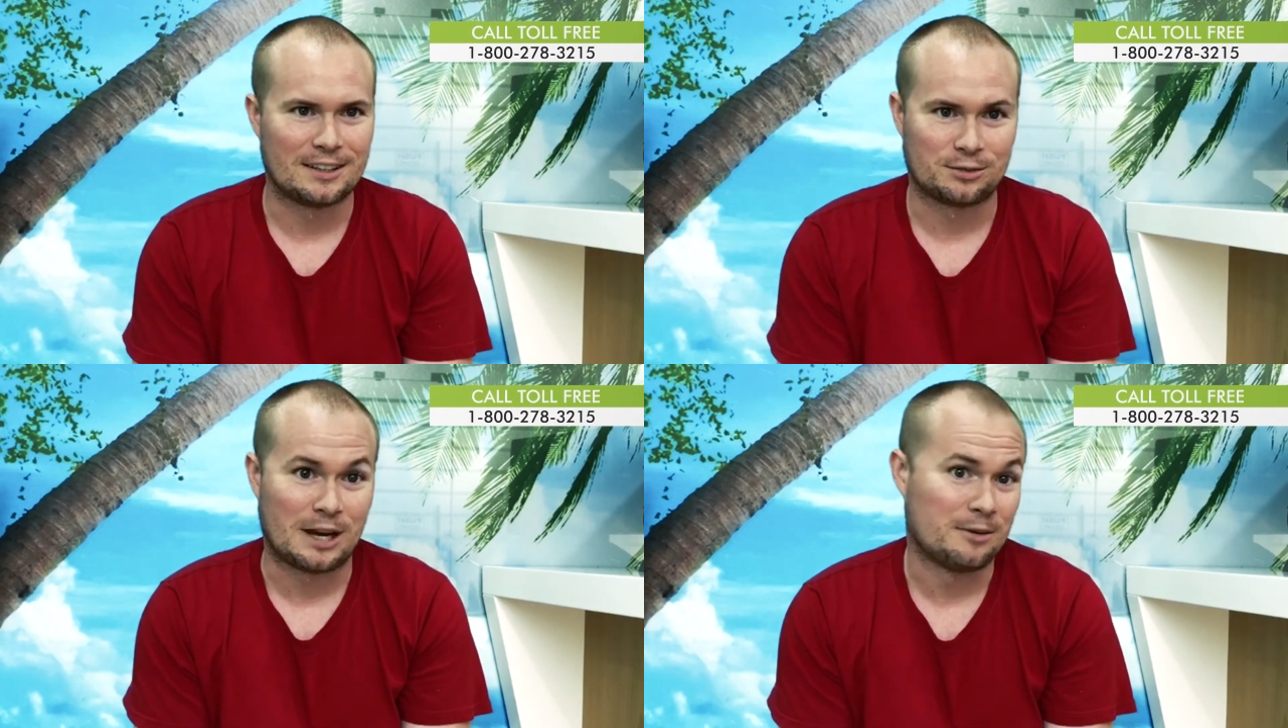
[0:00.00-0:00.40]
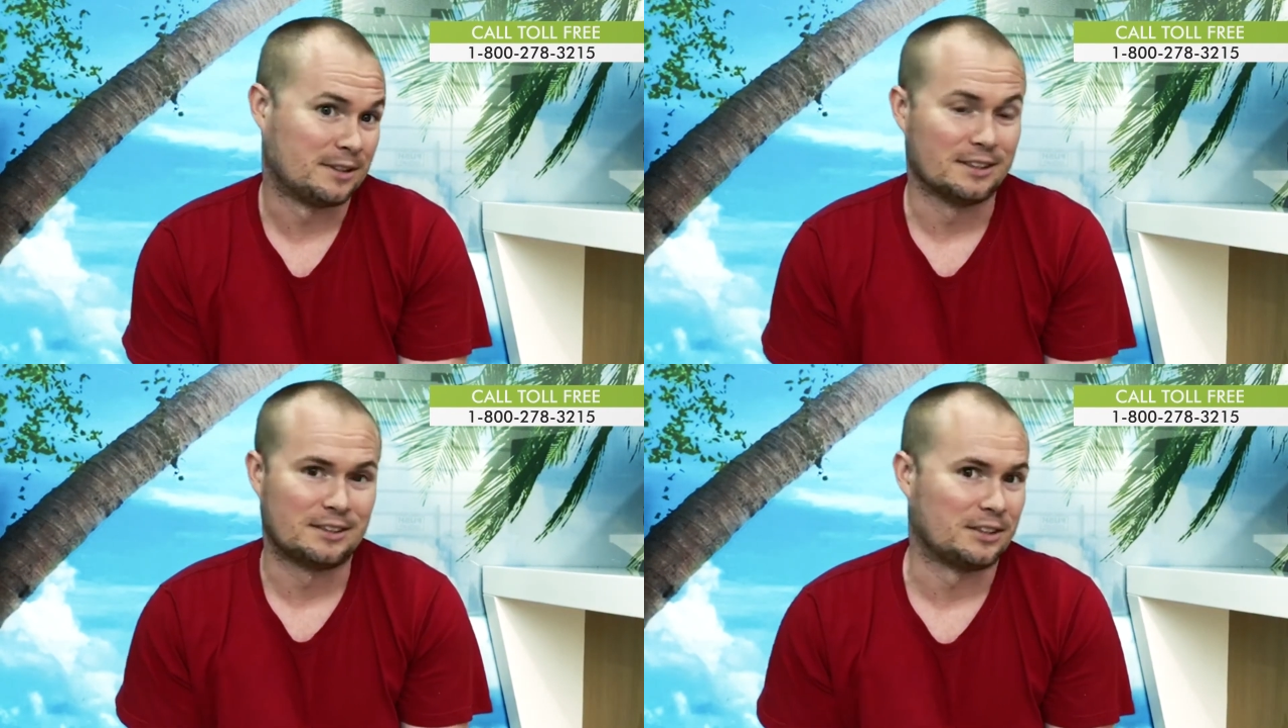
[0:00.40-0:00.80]
so I
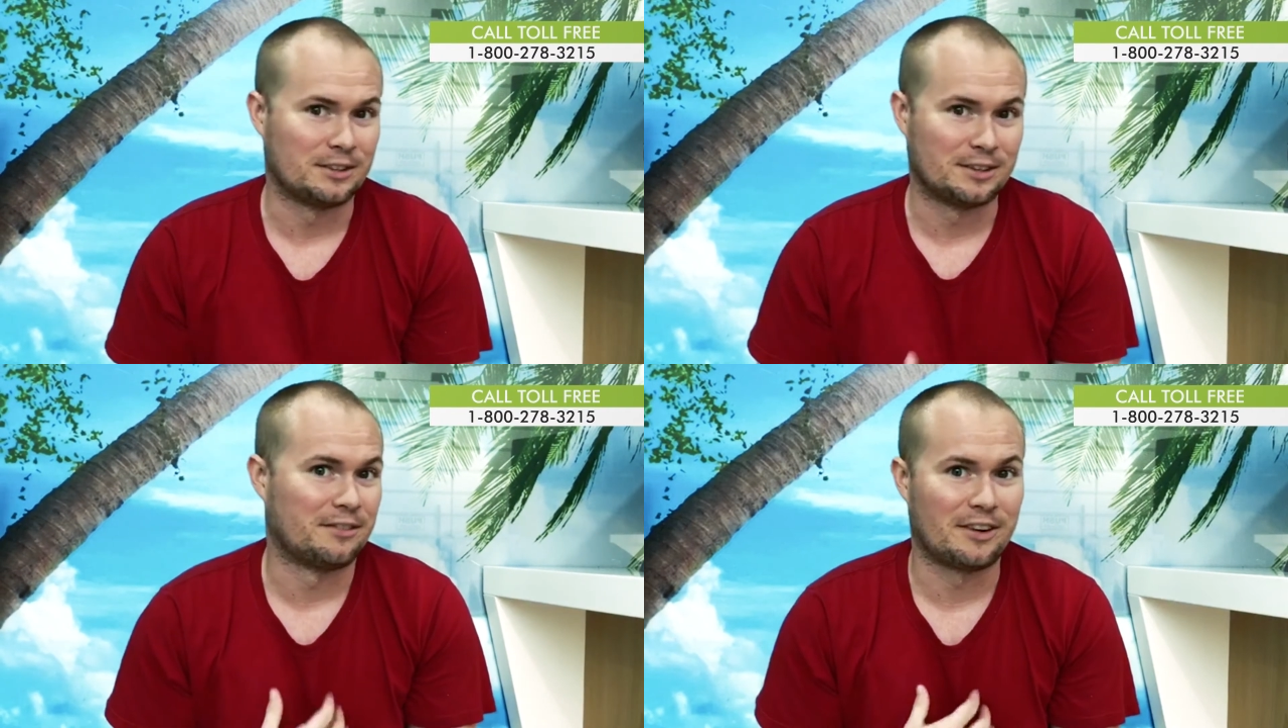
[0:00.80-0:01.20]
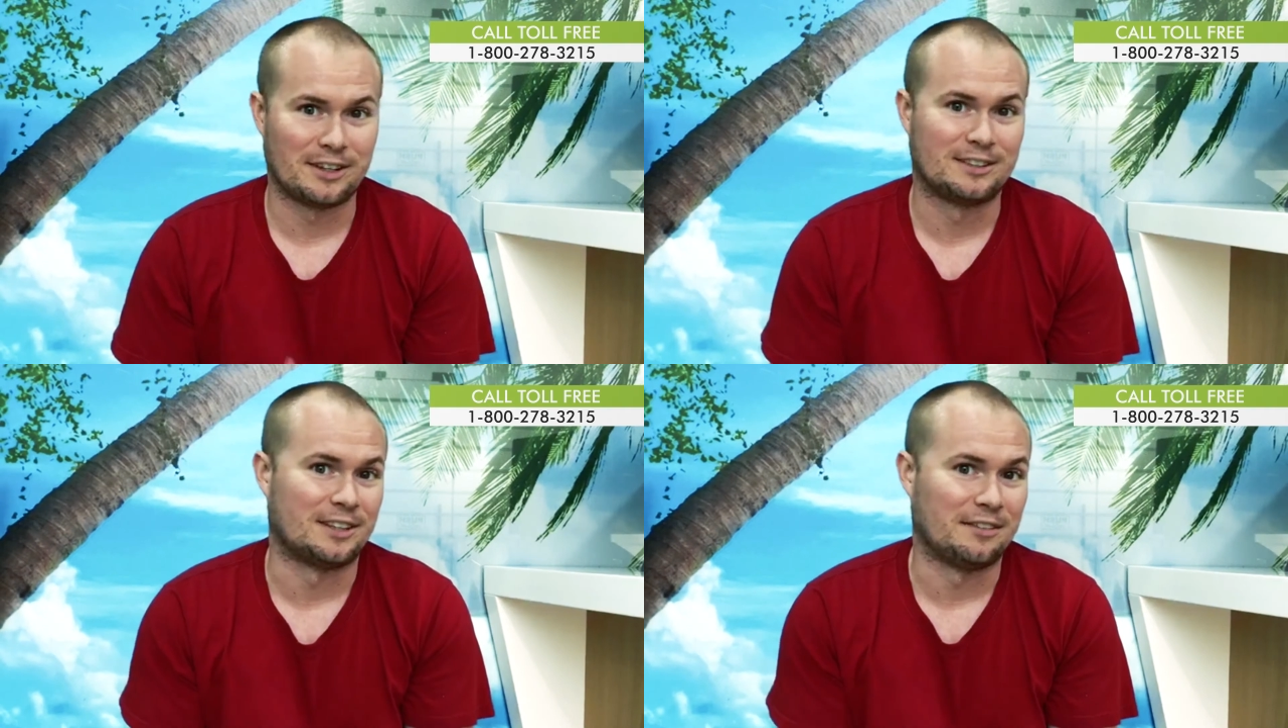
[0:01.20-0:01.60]
would consider it a
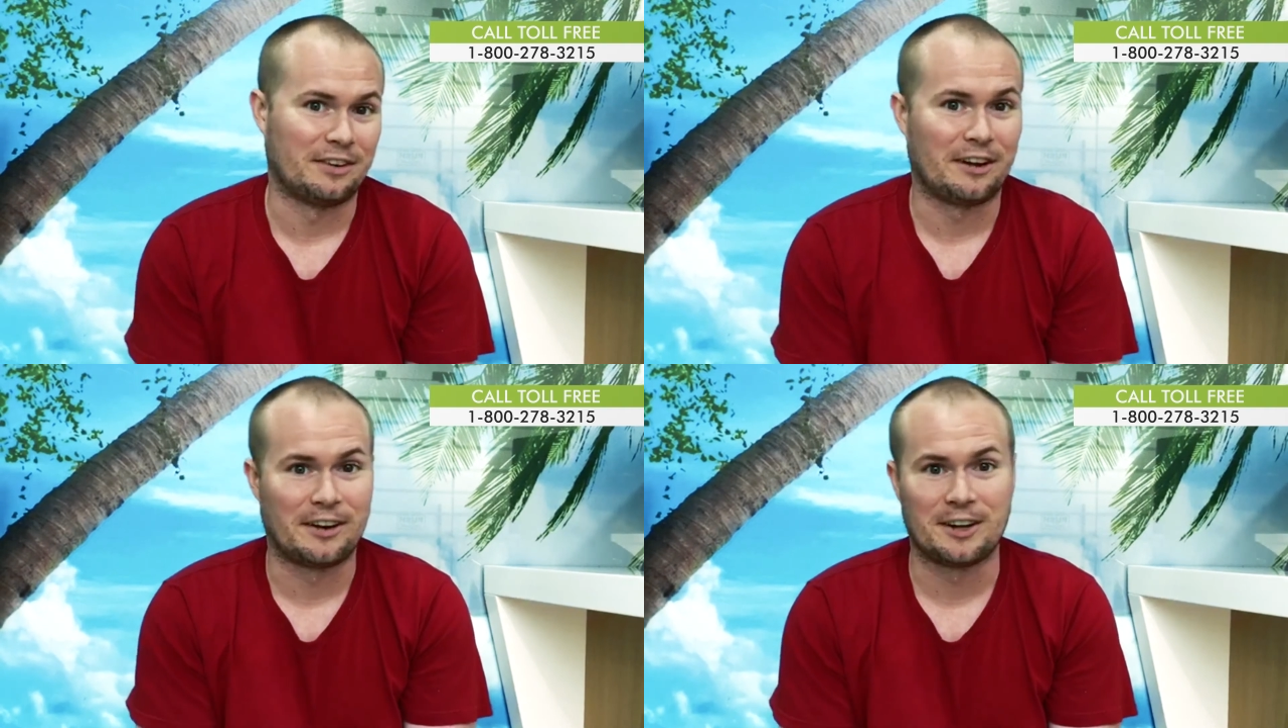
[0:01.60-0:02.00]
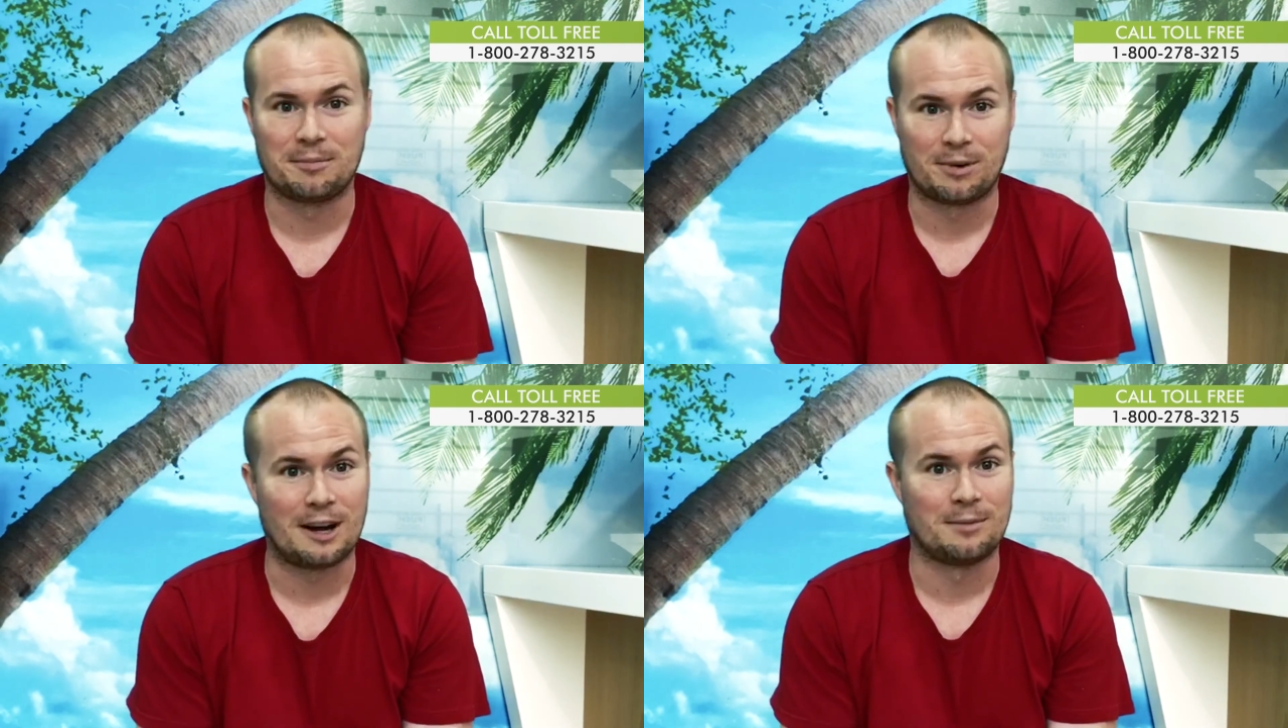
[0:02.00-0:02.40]
very safe area,
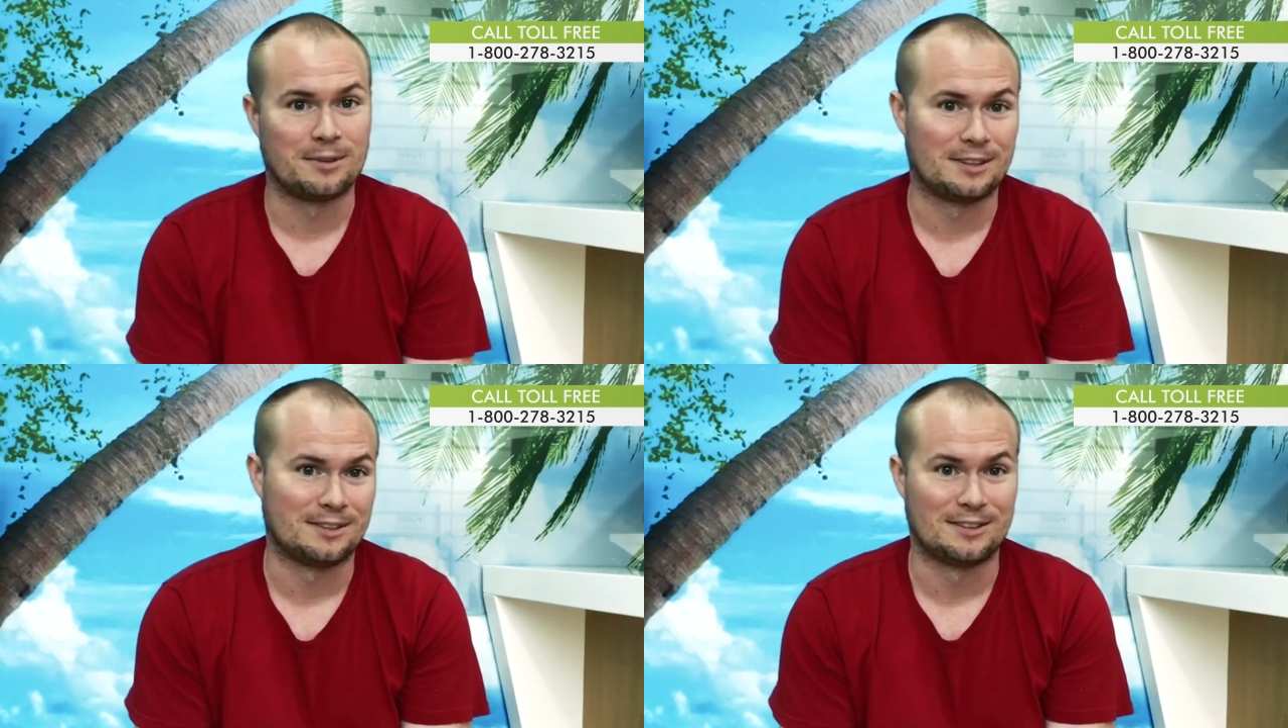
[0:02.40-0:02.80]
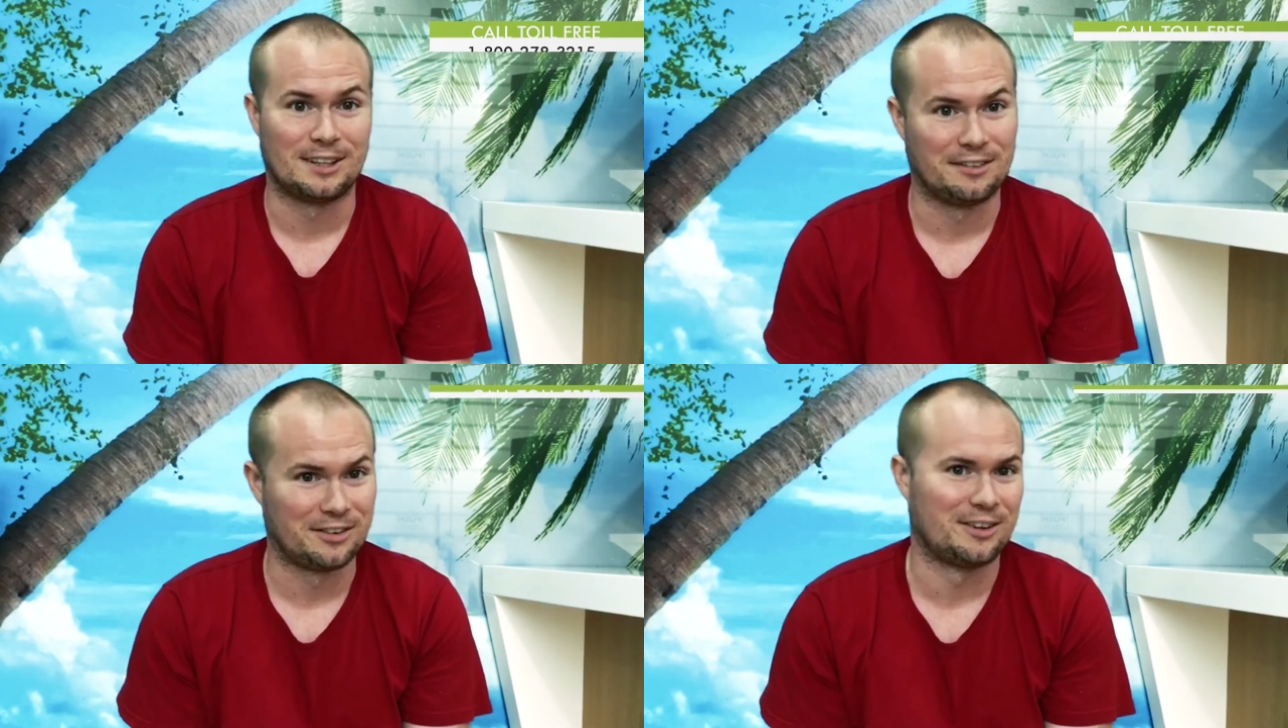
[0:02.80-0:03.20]
probably
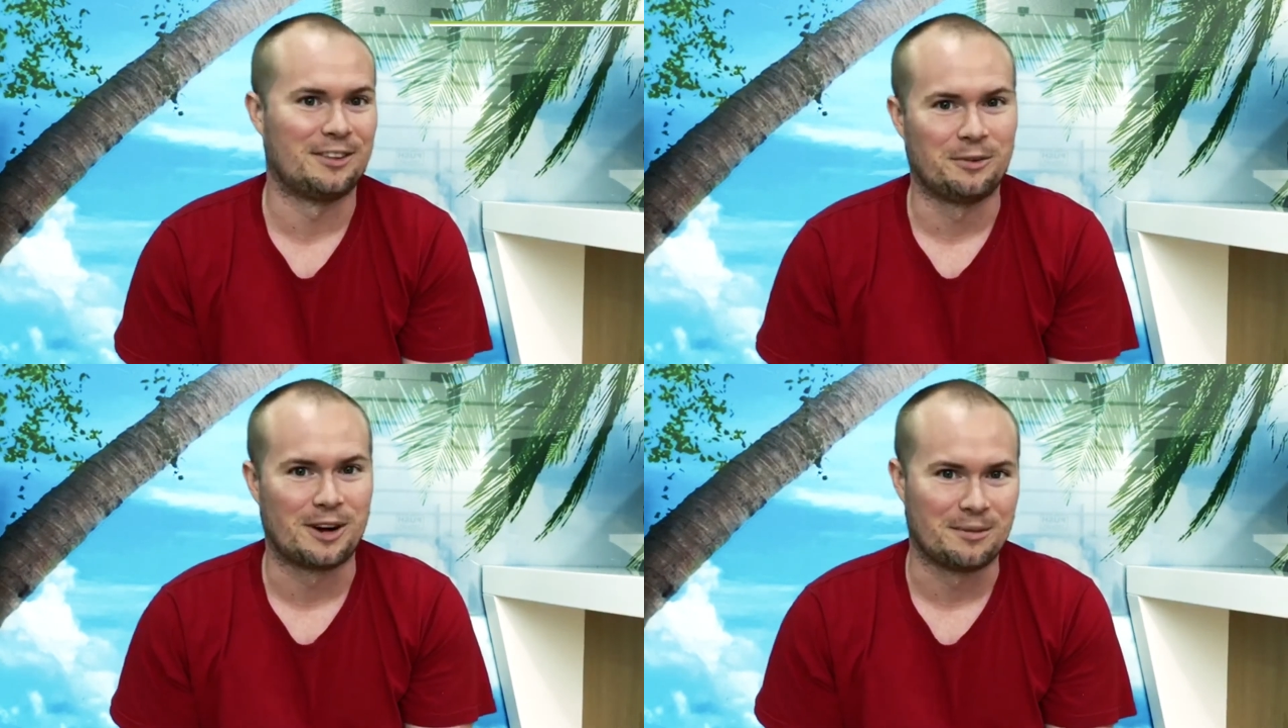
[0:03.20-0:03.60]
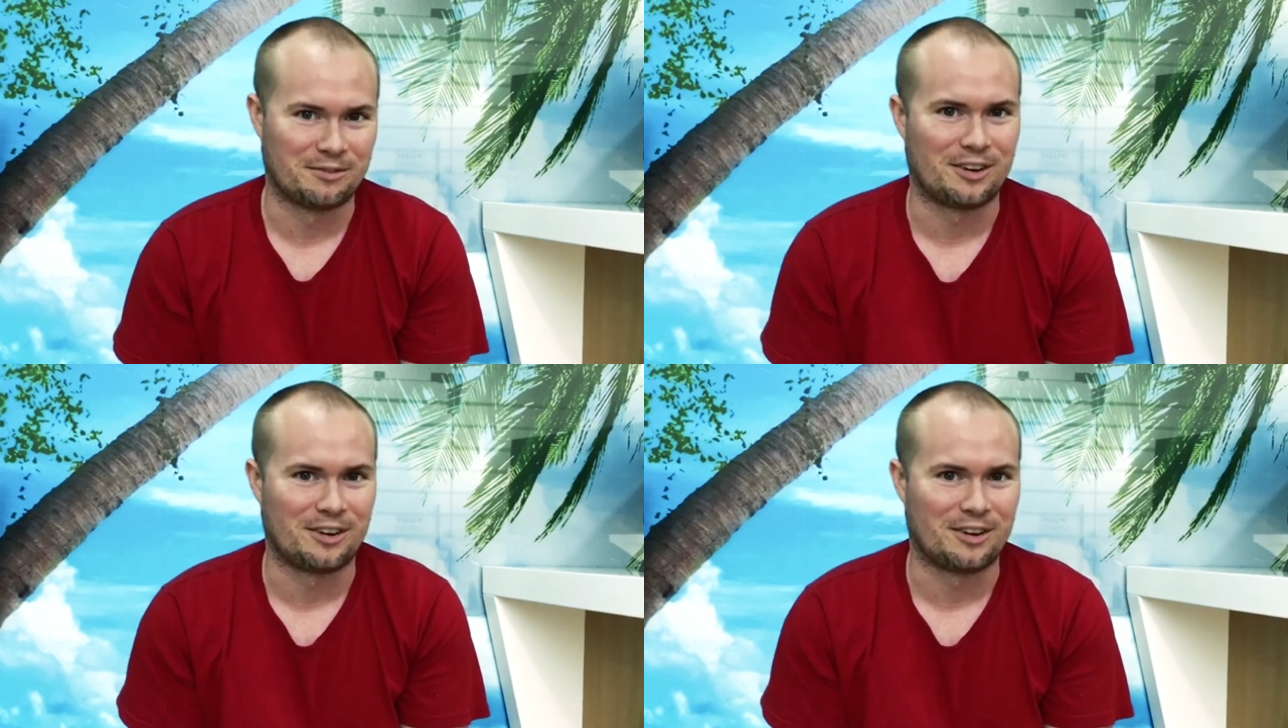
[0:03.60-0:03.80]
safer than where I'm